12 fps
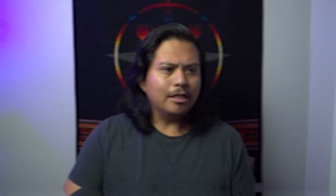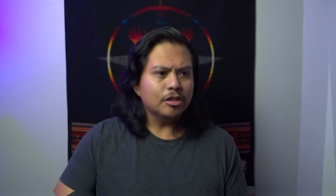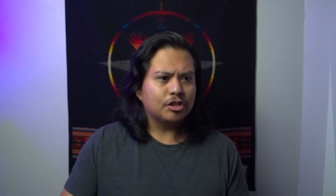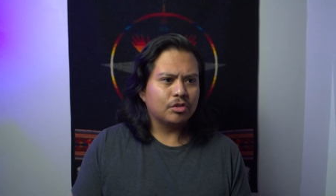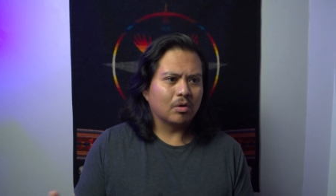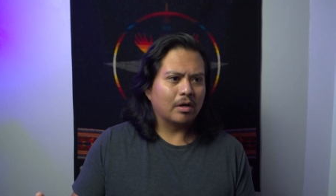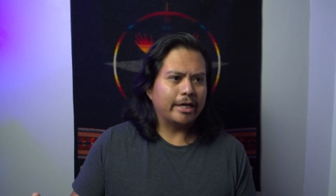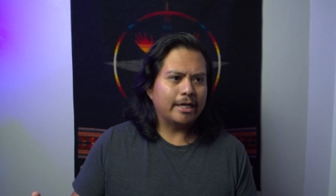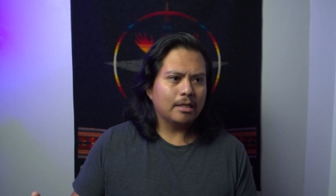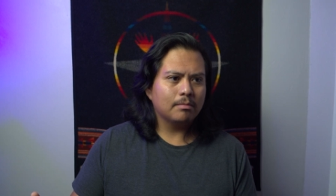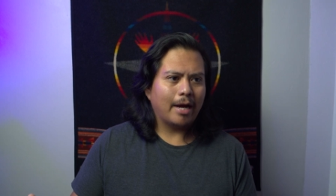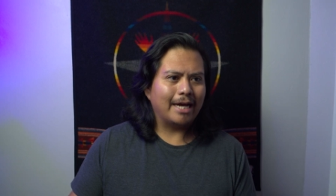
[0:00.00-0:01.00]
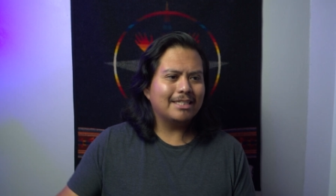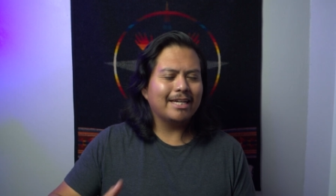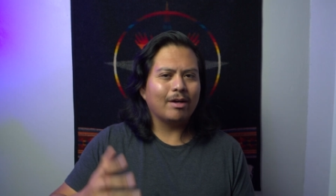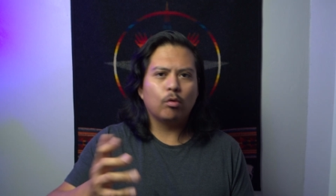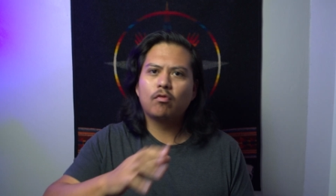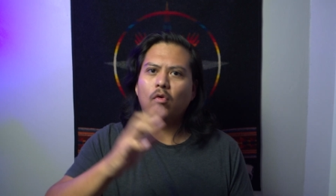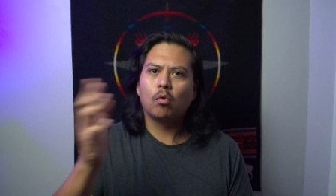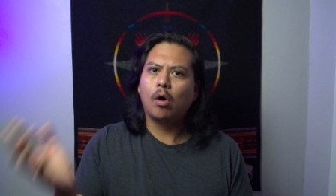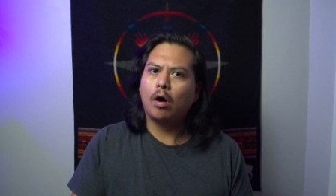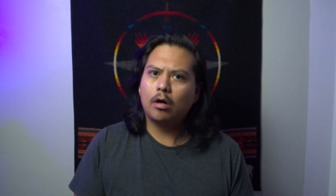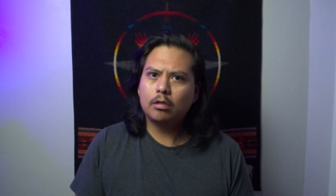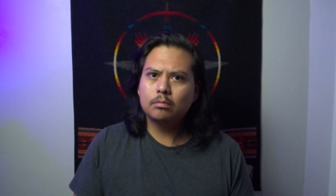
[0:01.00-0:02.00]
in the story, I'd say
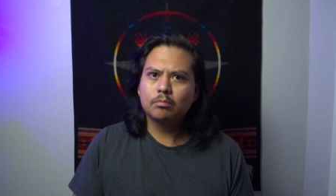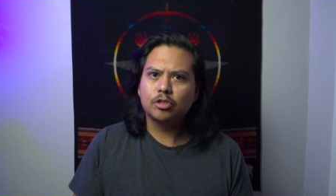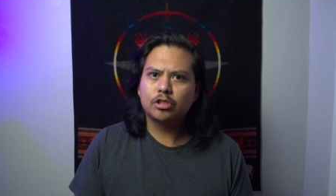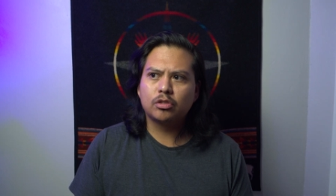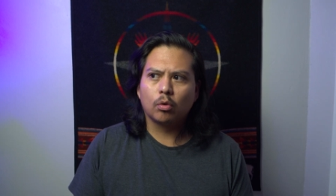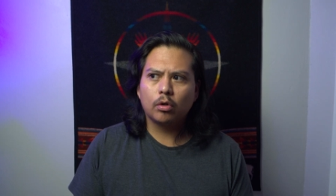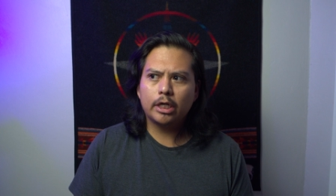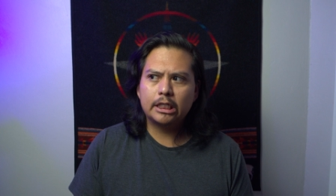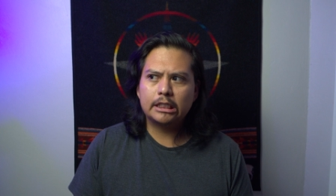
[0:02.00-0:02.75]
overall, the story